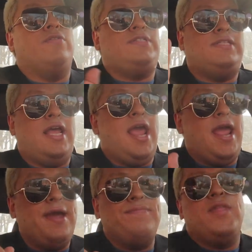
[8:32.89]

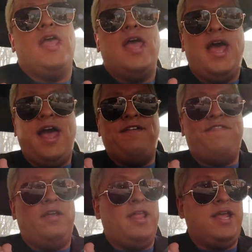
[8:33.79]
Today, I
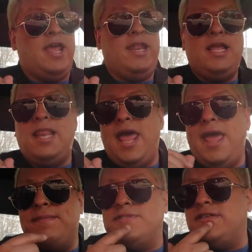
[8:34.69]
felt like getting
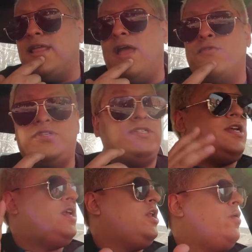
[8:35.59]
glam. Today, I was just
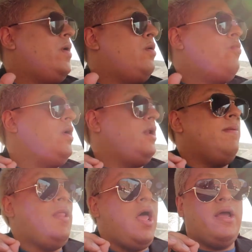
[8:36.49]
like, you know what, we're gonna
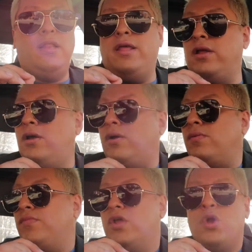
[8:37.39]
blog a little.